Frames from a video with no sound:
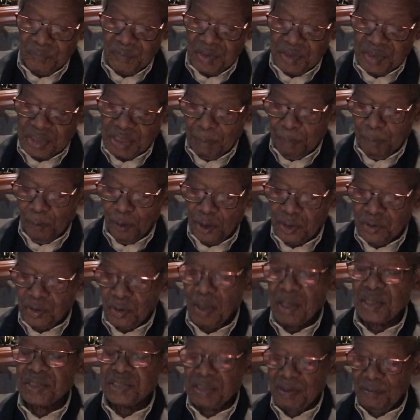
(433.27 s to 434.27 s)
support
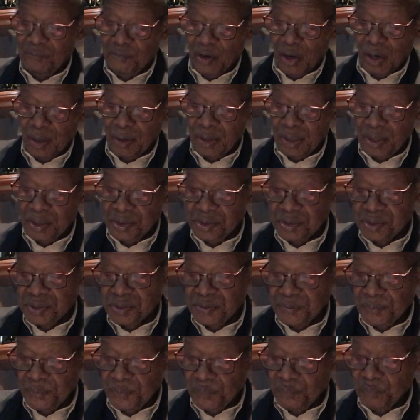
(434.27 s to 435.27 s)
or accept violence
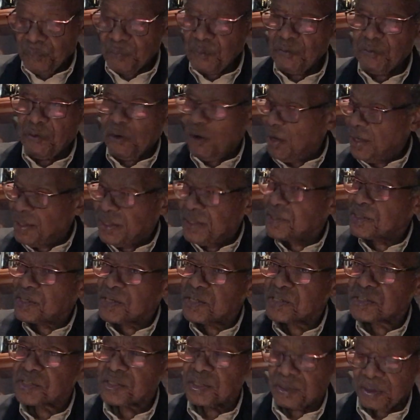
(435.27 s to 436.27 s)
for any
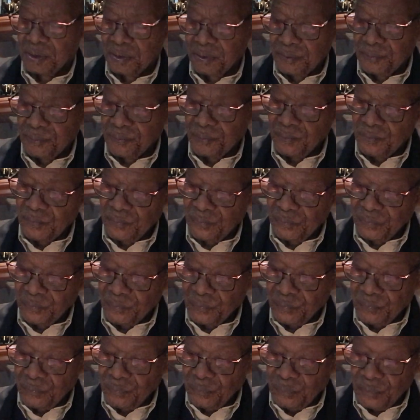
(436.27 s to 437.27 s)
reason.
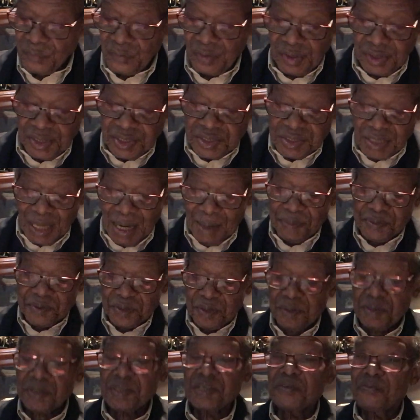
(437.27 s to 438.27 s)
It is
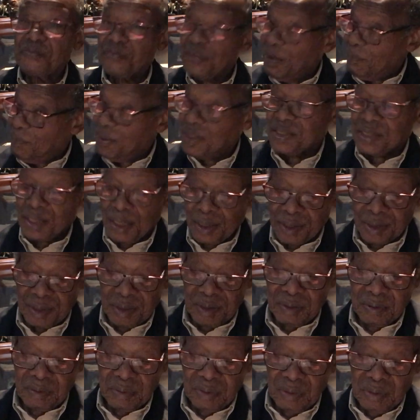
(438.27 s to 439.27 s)
absolutely defamatory
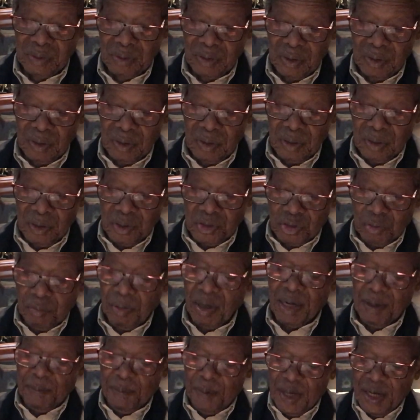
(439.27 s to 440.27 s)
to
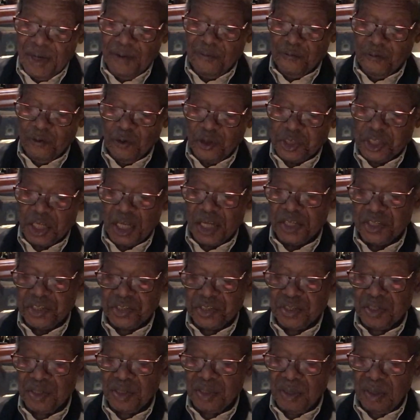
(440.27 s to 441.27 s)
manipulate
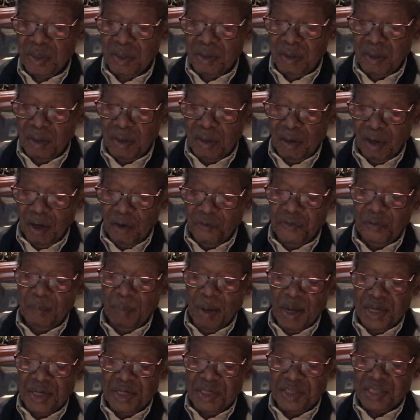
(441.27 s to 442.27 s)
footage of
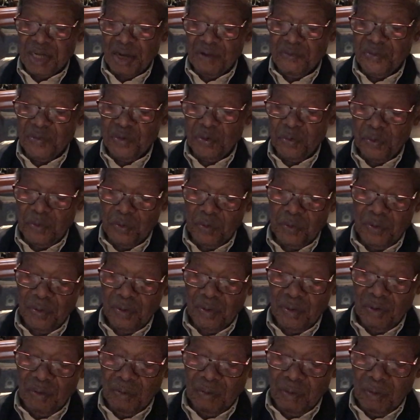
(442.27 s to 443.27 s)
my interview
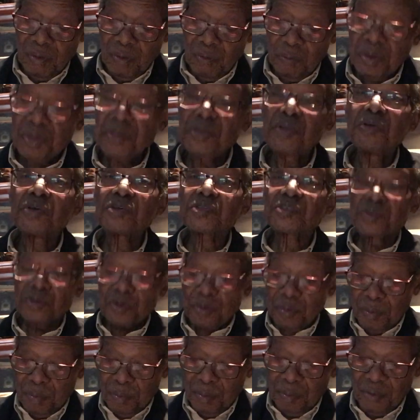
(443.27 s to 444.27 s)
with
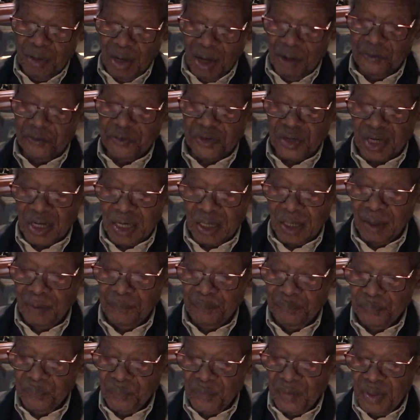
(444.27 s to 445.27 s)
Newsroom Africa
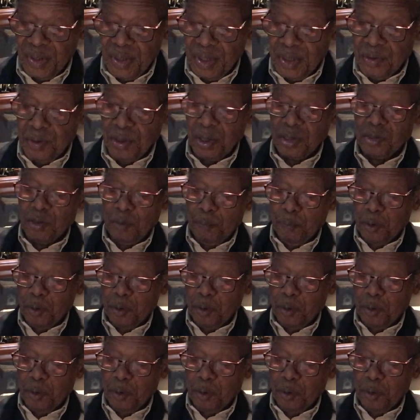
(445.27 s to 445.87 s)
in order to